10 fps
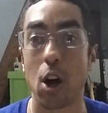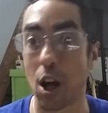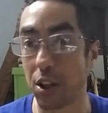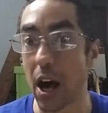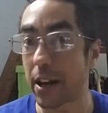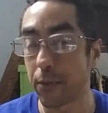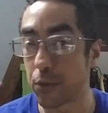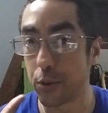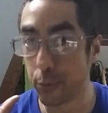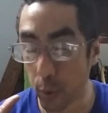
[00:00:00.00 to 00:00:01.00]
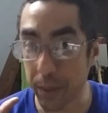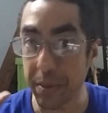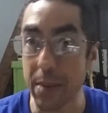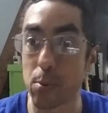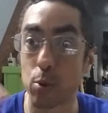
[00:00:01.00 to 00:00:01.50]
a lot of, when
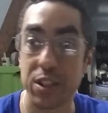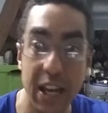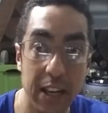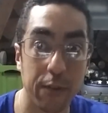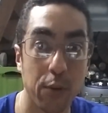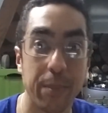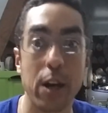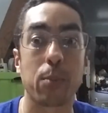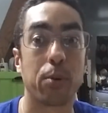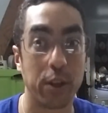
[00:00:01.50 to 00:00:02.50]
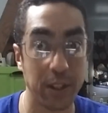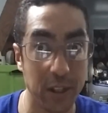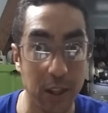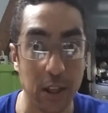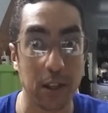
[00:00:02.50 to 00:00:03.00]
people were taken from there, put
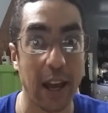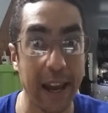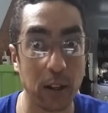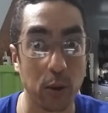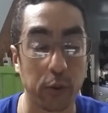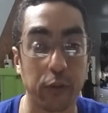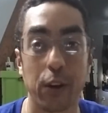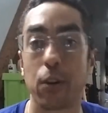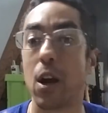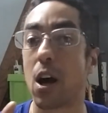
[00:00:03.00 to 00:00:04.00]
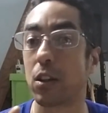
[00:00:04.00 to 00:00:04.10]
into the Anglosphere,